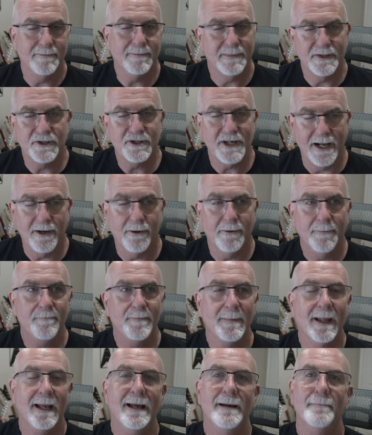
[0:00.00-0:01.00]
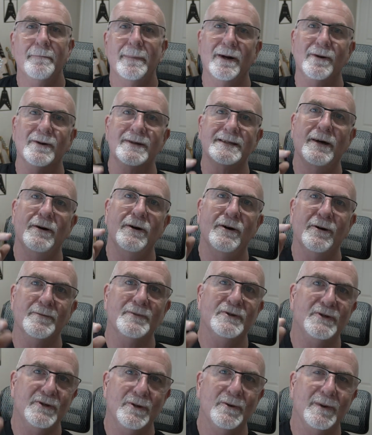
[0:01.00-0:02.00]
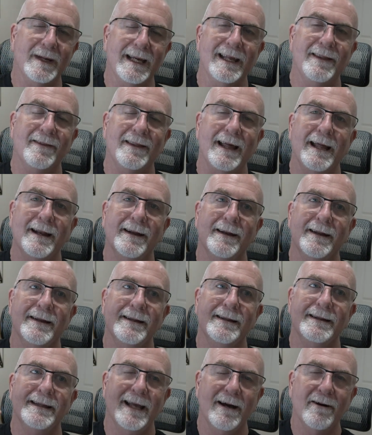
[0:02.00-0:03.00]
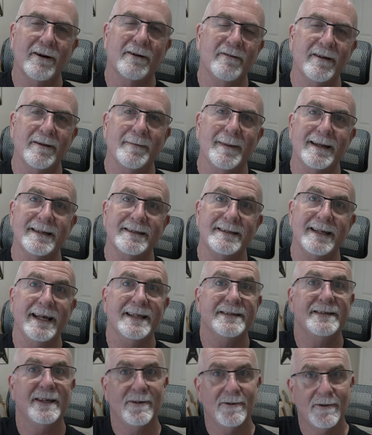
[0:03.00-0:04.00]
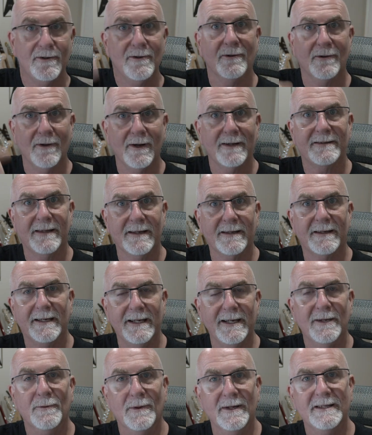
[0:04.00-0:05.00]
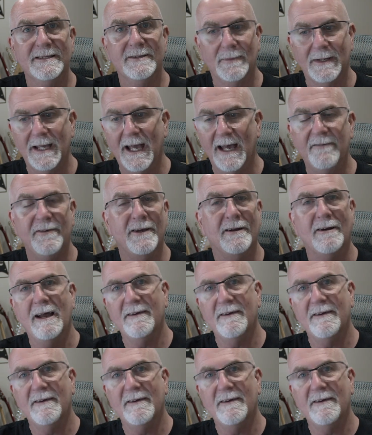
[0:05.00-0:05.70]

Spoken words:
the channel, but it also helps you in that the algorithm understands that you like the keywords that we have here.